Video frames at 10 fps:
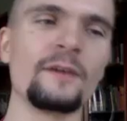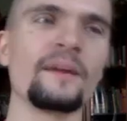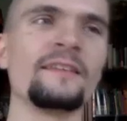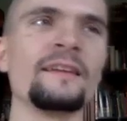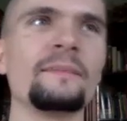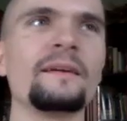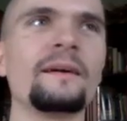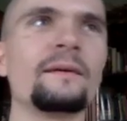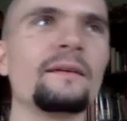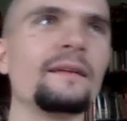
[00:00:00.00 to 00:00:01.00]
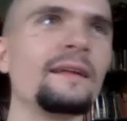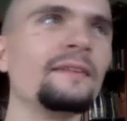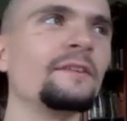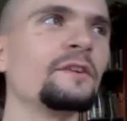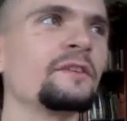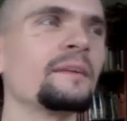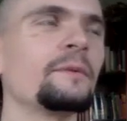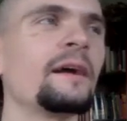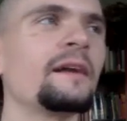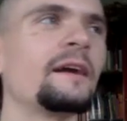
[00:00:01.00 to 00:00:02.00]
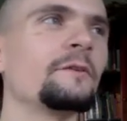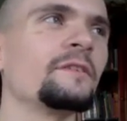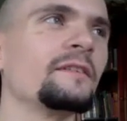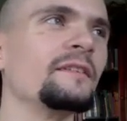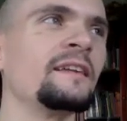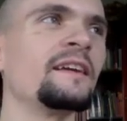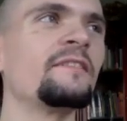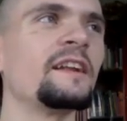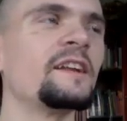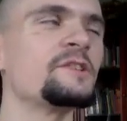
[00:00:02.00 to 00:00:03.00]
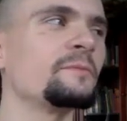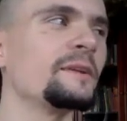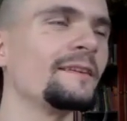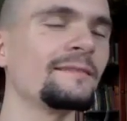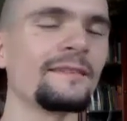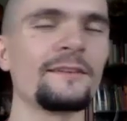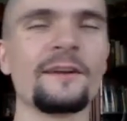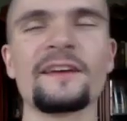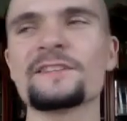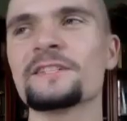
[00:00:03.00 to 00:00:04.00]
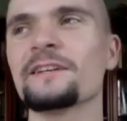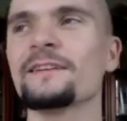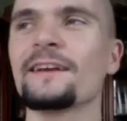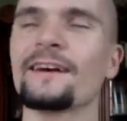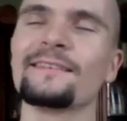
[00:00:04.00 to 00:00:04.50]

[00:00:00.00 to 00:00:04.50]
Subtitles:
want to take me out into your sniper hideout and taking advantage of me and all that shit. Yeah.